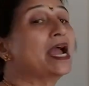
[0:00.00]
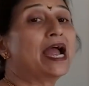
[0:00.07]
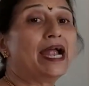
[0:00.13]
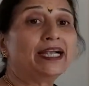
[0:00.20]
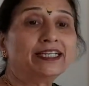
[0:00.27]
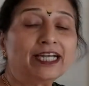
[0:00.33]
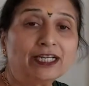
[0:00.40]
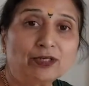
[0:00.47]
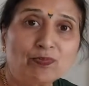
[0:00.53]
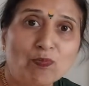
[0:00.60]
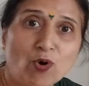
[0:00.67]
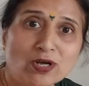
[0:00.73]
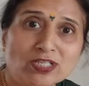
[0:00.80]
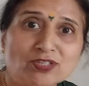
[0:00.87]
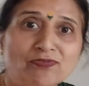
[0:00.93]
at
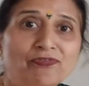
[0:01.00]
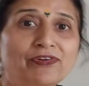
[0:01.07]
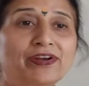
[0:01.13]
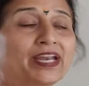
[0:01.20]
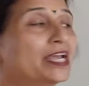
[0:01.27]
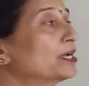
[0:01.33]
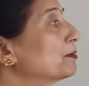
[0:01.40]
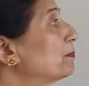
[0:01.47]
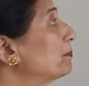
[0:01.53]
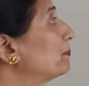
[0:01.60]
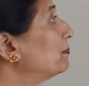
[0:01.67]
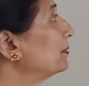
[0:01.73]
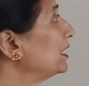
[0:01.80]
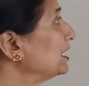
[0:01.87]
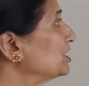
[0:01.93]
atmospheric
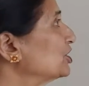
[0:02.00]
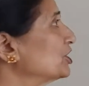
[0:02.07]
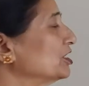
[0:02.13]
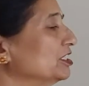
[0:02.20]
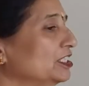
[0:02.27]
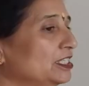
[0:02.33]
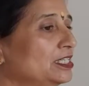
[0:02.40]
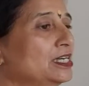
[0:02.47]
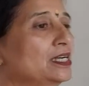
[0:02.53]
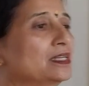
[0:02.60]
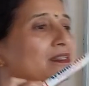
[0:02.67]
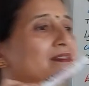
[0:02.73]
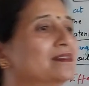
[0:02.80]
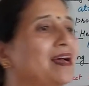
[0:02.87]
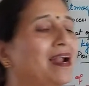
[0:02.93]
pressure,
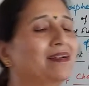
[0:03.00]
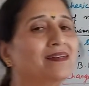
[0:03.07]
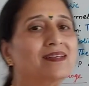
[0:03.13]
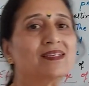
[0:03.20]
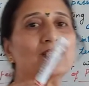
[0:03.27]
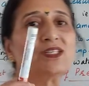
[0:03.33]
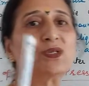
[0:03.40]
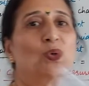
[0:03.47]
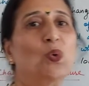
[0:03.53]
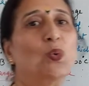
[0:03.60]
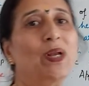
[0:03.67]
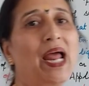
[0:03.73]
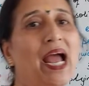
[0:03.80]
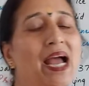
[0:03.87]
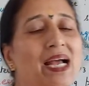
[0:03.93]
that is
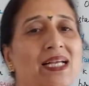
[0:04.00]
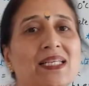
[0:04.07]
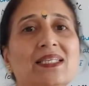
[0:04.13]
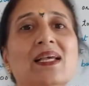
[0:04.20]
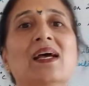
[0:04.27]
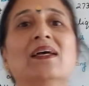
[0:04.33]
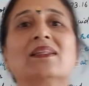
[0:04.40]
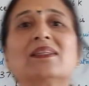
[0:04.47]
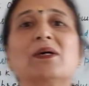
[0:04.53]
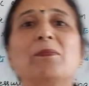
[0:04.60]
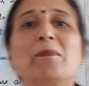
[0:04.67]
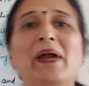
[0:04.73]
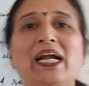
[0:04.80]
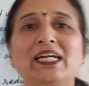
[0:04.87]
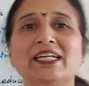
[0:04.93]
known as the
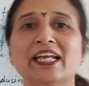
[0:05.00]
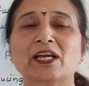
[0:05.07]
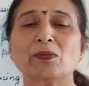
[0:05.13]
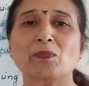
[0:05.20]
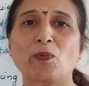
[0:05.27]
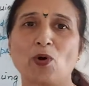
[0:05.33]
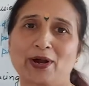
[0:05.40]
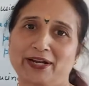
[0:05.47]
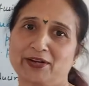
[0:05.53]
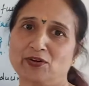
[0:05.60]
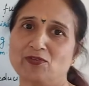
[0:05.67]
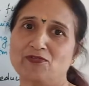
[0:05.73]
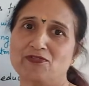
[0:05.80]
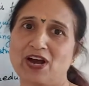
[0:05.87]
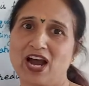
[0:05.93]
melting point
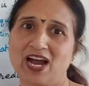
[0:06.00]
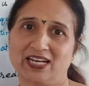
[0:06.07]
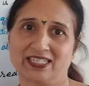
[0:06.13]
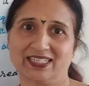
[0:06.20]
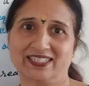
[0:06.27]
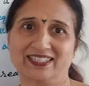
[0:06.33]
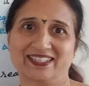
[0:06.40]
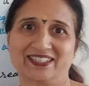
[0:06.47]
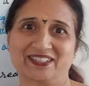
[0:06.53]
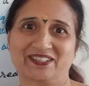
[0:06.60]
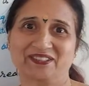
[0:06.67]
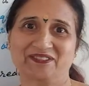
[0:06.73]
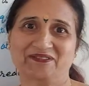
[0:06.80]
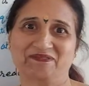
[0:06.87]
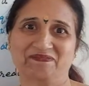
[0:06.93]
of ice.